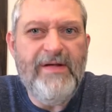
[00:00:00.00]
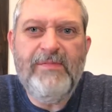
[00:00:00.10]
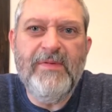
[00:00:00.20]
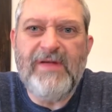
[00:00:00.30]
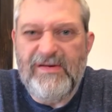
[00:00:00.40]
It
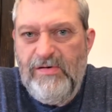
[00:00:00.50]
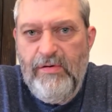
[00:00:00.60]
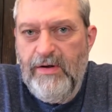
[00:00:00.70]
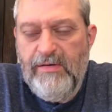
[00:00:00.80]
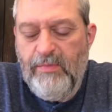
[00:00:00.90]
smells like
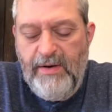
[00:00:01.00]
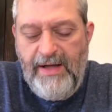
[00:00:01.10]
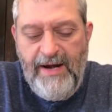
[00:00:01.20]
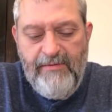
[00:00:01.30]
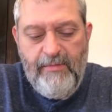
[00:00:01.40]
tuna is what it
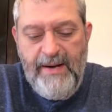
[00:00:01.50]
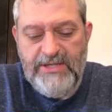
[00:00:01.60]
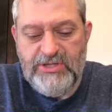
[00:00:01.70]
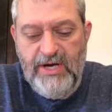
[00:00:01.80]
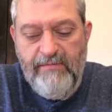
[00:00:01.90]
kind of
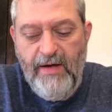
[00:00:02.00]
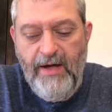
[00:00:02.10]
reminds you of.